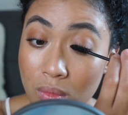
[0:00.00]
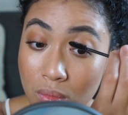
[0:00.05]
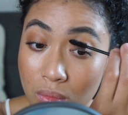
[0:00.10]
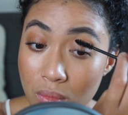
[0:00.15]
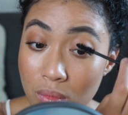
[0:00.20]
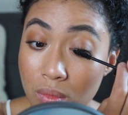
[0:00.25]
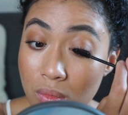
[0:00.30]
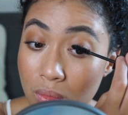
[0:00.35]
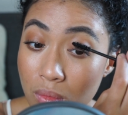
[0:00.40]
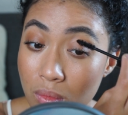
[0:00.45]
It's
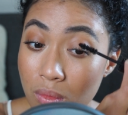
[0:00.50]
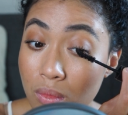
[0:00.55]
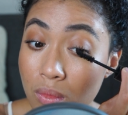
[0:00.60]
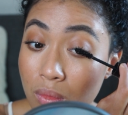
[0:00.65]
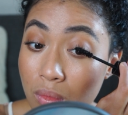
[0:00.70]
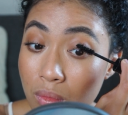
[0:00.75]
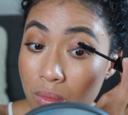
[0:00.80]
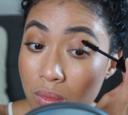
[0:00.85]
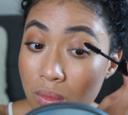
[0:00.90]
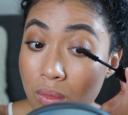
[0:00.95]
not my
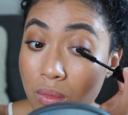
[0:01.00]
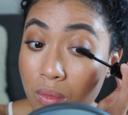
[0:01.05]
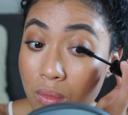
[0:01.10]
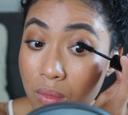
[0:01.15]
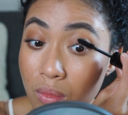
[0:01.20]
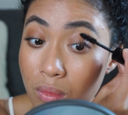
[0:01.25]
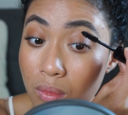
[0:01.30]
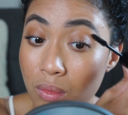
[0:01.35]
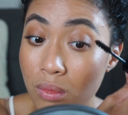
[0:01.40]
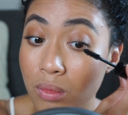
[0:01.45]
favorite
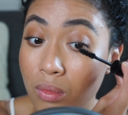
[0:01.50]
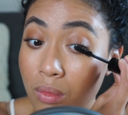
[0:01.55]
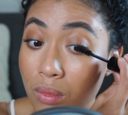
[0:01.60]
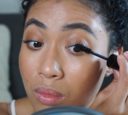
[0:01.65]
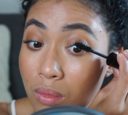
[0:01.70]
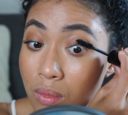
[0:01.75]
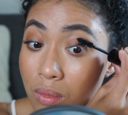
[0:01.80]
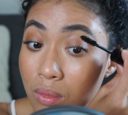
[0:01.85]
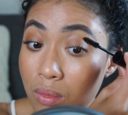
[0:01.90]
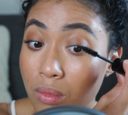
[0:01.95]
mascara,
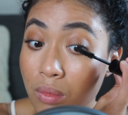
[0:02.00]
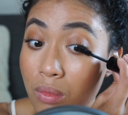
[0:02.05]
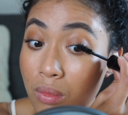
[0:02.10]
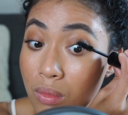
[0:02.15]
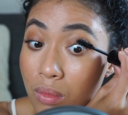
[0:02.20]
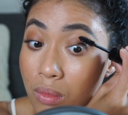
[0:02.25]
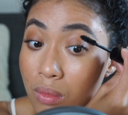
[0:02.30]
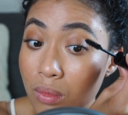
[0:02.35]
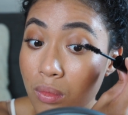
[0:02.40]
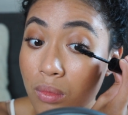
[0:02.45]
but it's the
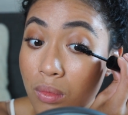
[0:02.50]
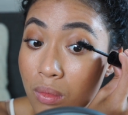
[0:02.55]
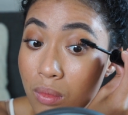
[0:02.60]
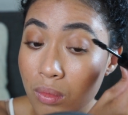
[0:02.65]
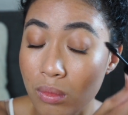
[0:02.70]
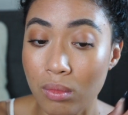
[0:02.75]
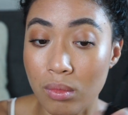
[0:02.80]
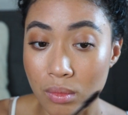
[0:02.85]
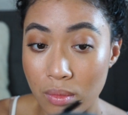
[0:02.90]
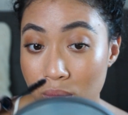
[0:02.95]
one I'm using
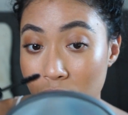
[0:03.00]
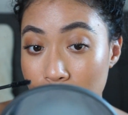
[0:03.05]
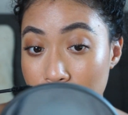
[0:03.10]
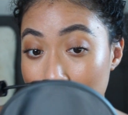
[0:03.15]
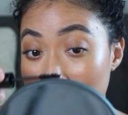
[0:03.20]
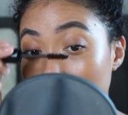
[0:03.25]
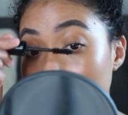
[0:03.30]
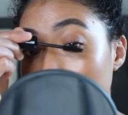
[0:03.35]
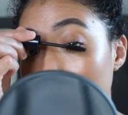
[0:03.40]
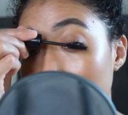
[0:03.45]
right now.